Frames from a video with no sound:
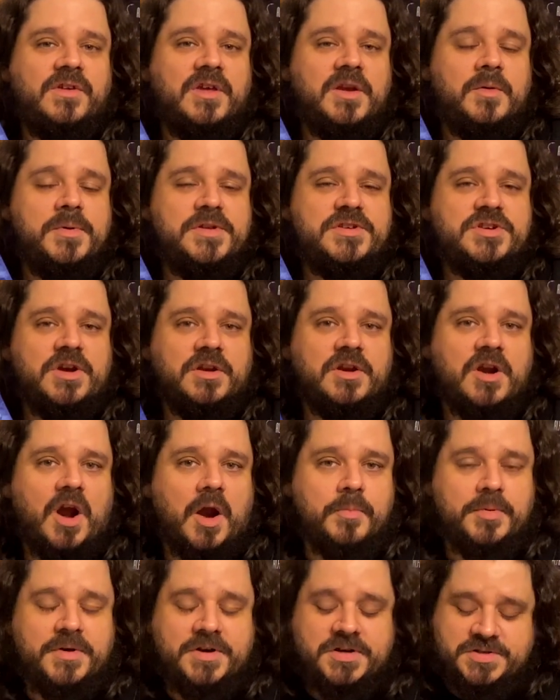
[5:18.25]
going to be John
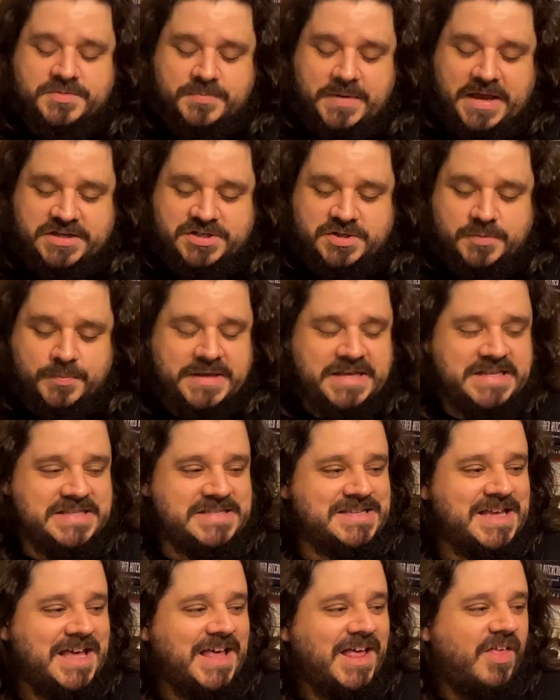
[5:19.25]
Carpenter's
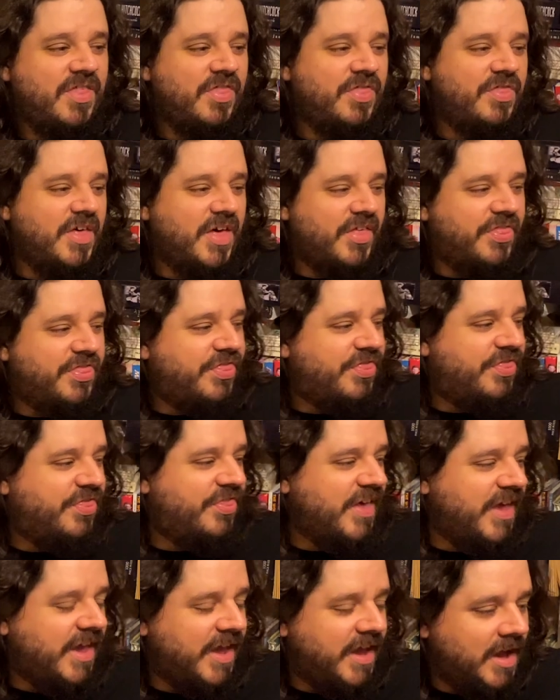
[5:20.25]
masterpiece, The
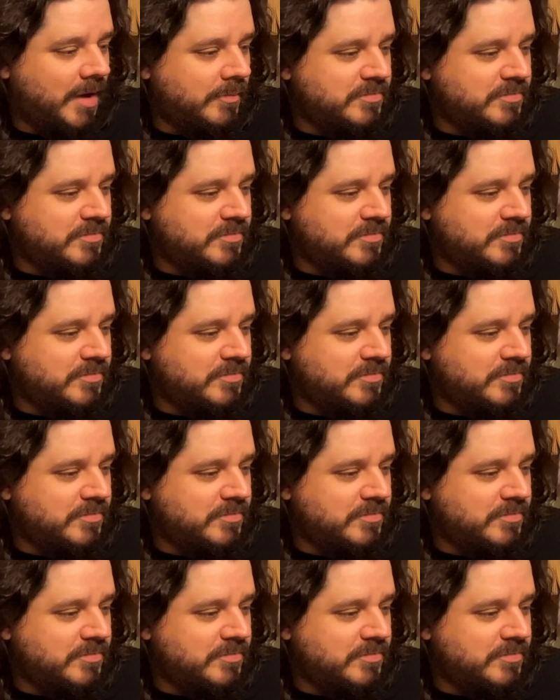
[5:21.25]
Thing.